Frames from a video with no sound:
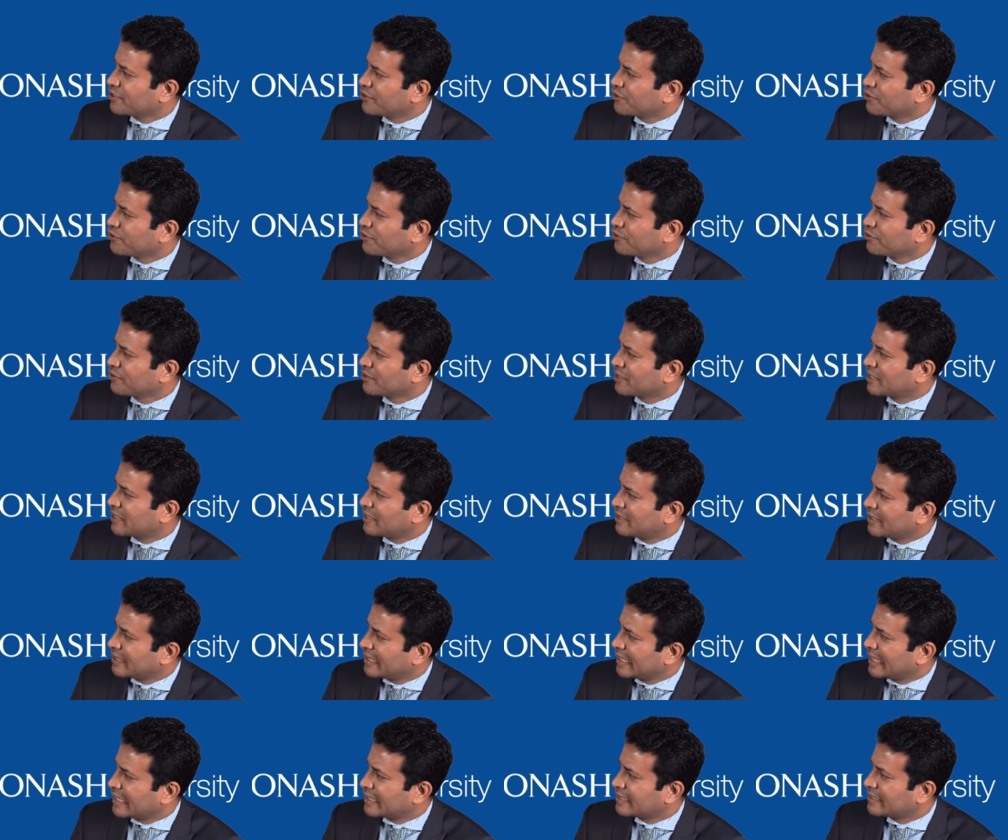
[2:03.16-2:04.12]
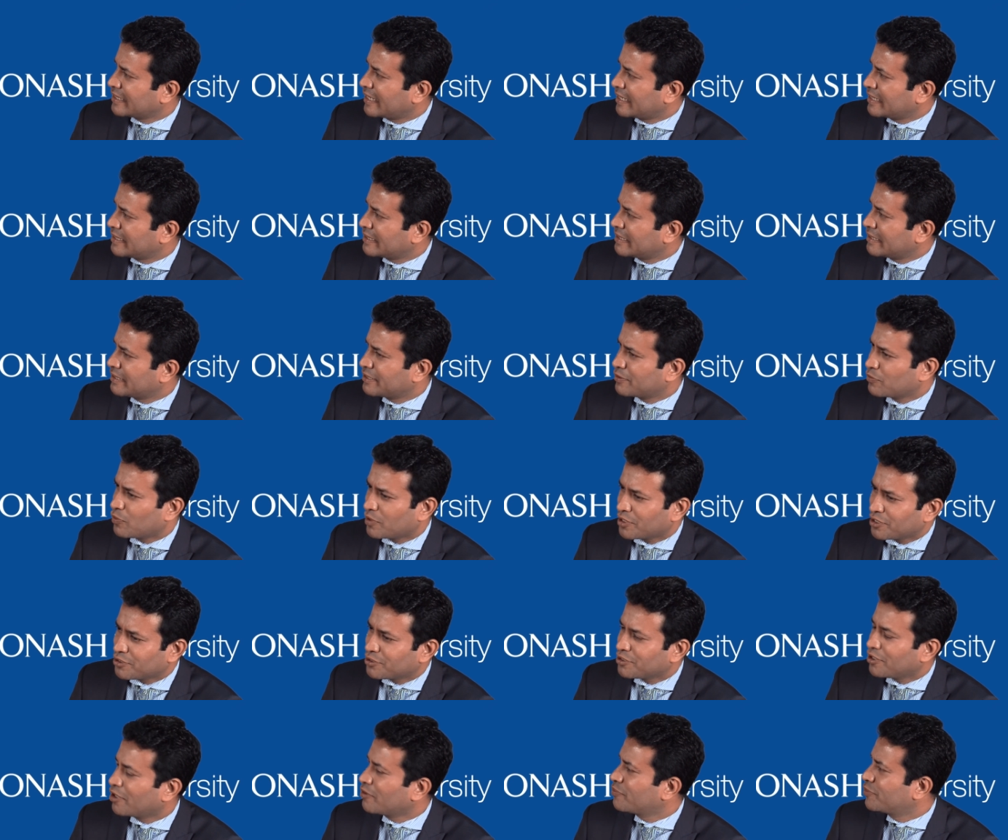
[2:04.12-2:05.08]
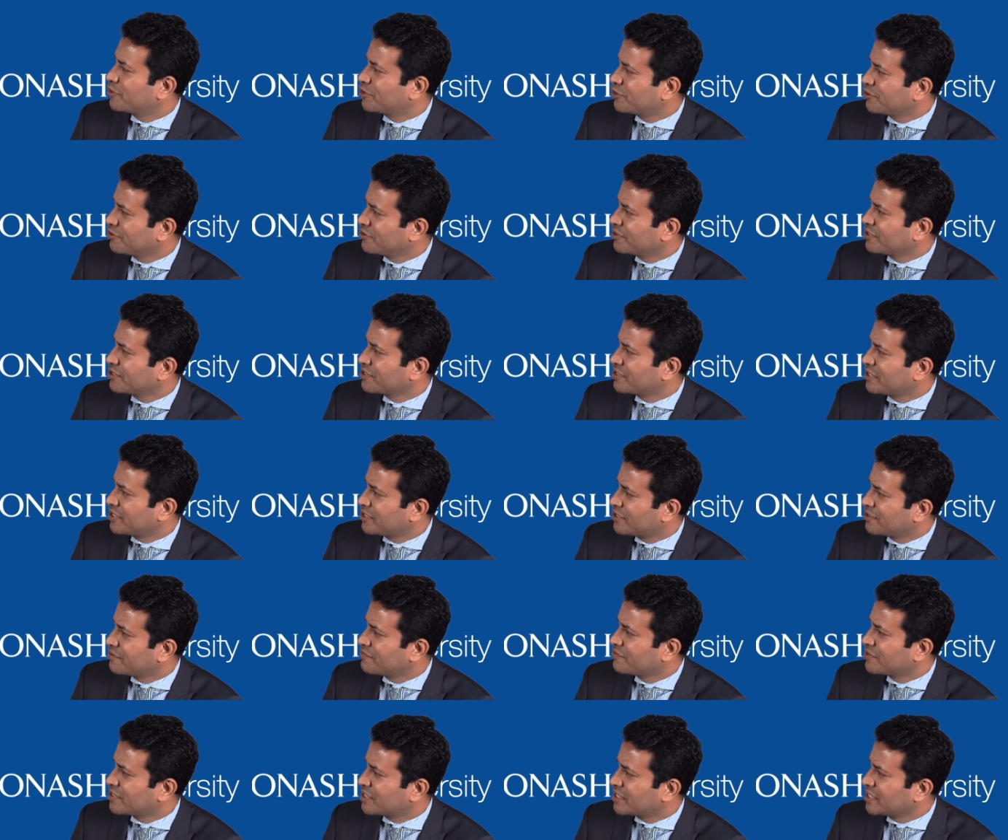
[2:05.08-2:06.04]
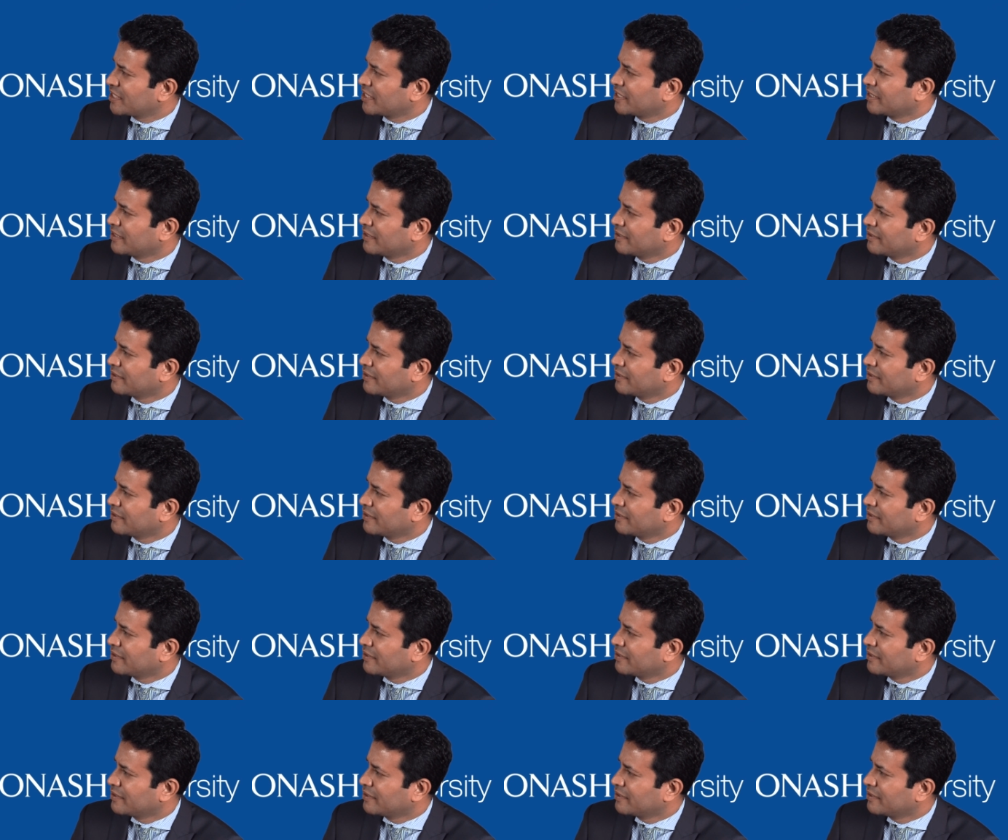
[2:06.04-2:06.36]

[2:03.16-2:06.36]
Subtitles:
do you collect, and what are the opportunities that you've seen?